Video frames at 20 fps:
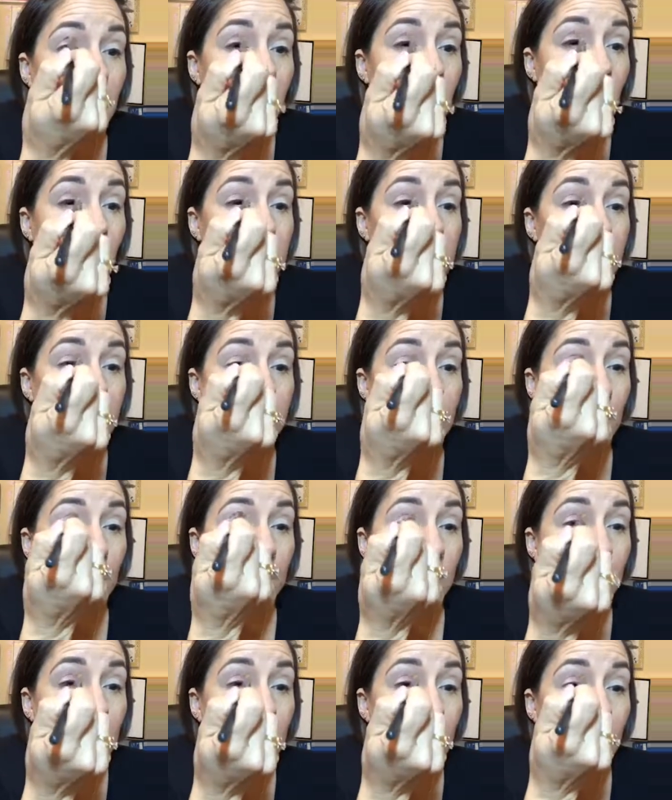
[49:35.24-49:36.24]
I'm just going
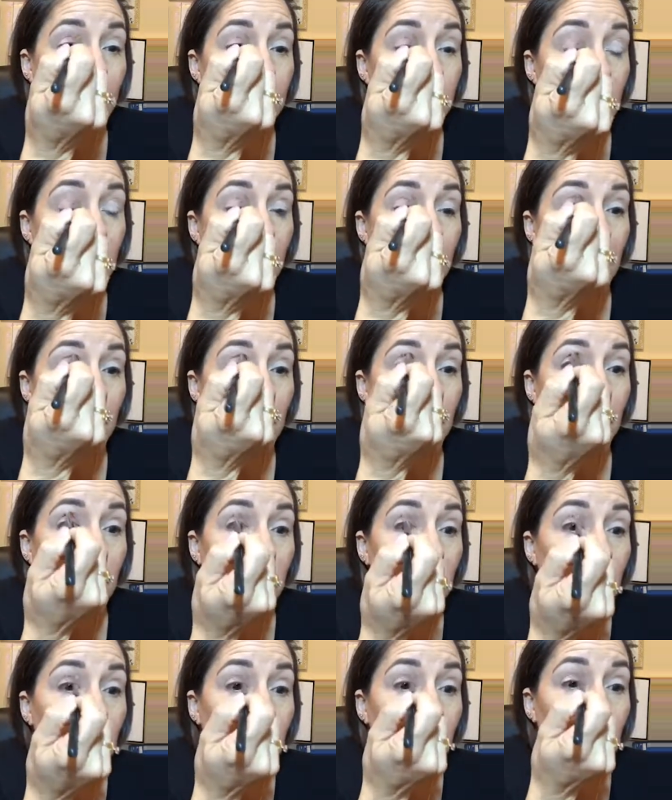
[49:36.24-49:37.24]
from
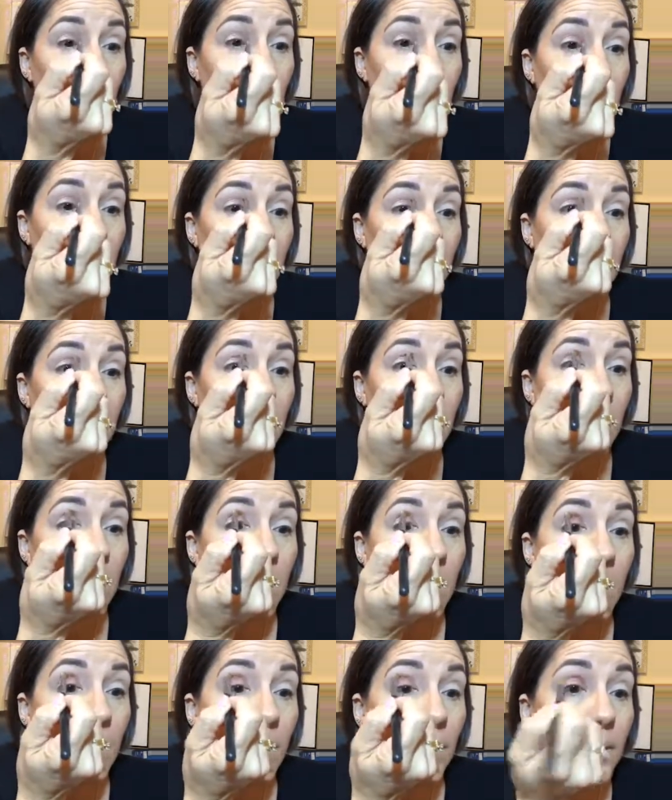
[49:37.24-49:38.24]
right
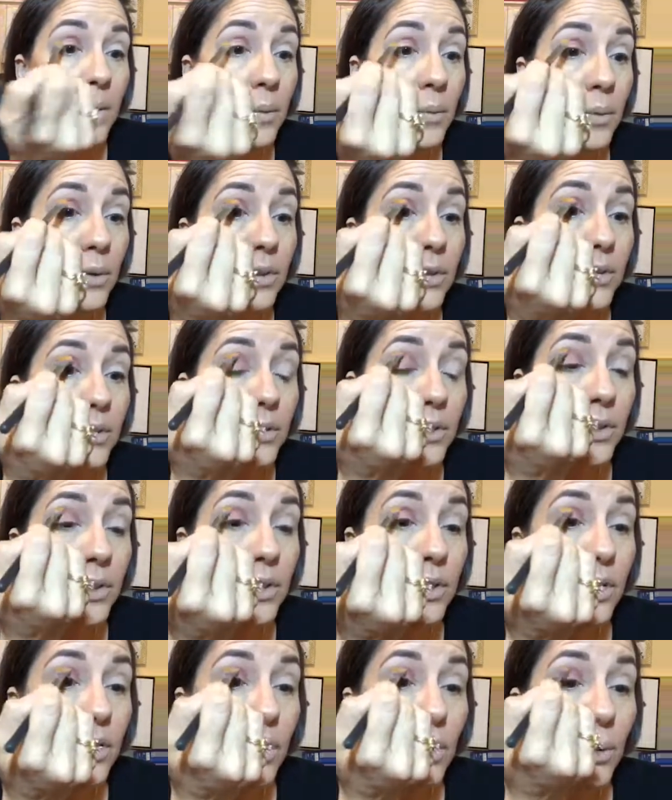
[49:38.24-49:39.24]
here, and then we're just going to
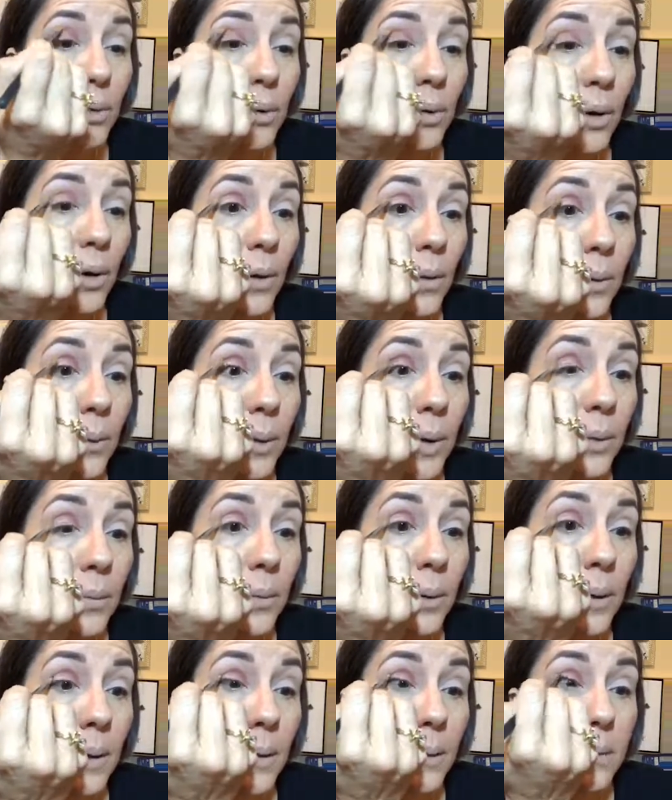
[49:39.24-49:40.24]
go all the way
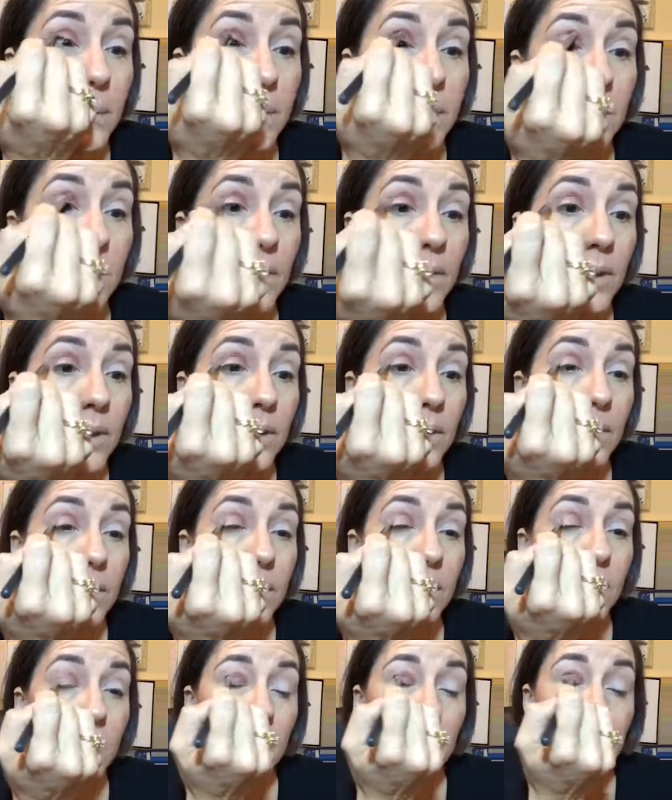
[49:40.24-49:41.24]
around to this,
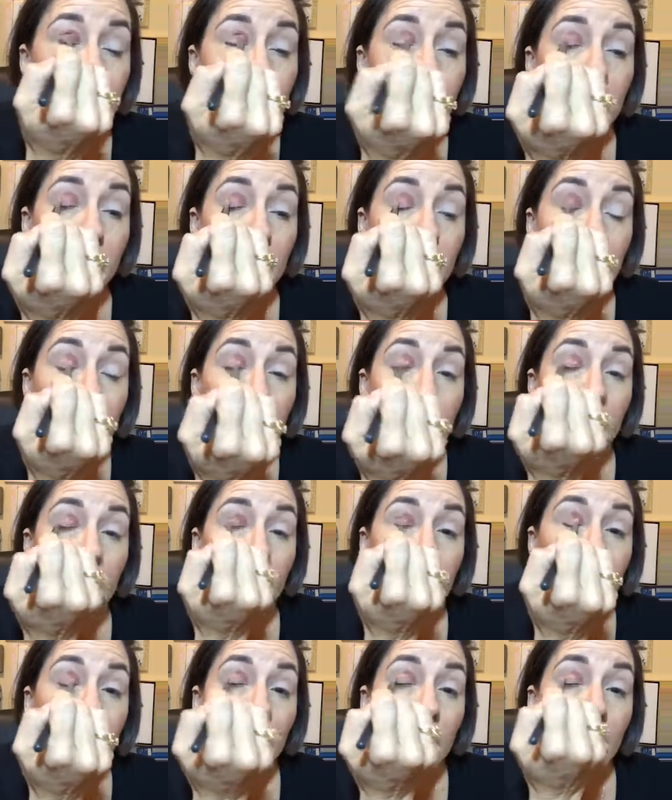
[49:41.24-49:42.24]

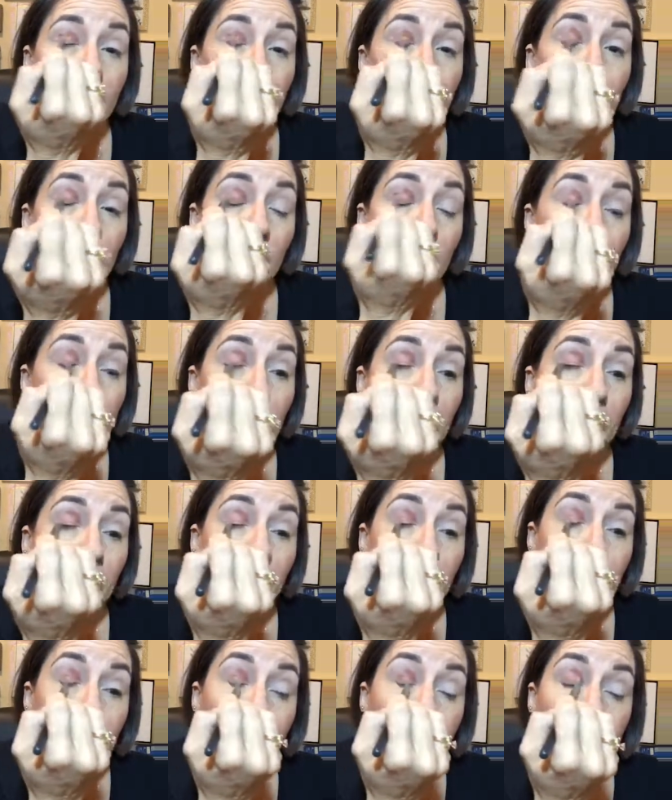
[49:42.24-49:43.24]
and I'll probably bring
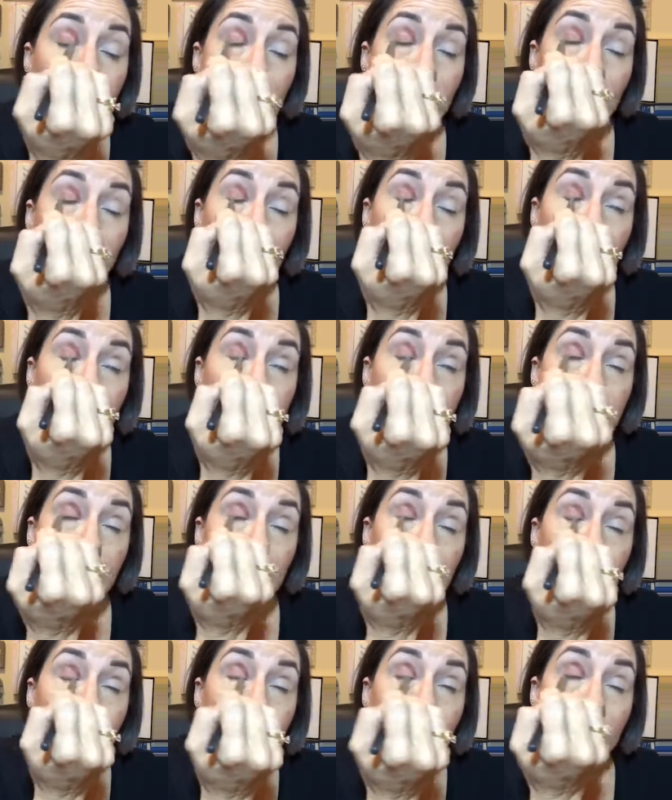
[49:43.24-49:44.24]
it underneath
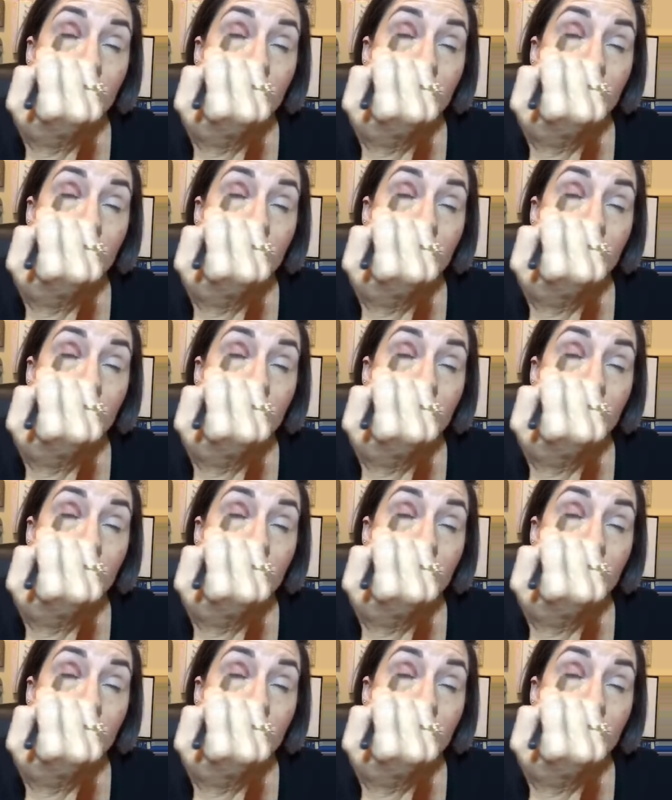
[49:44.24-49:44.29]
some.